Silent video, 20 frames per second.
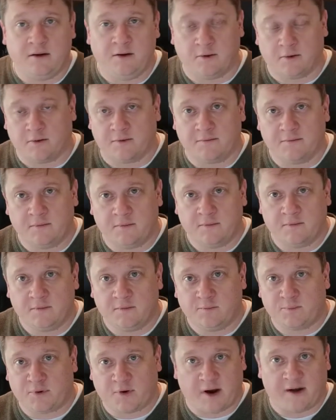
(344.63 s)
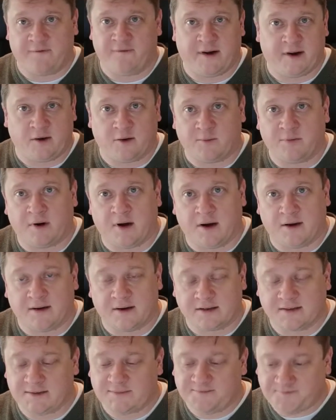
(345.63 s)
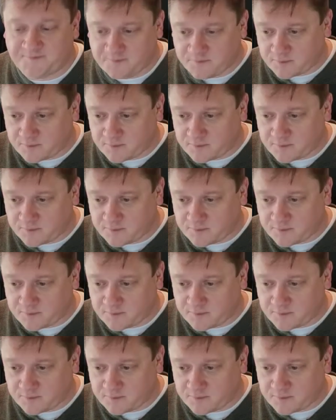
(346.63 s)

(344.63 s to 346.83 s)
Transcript: your pro- final product.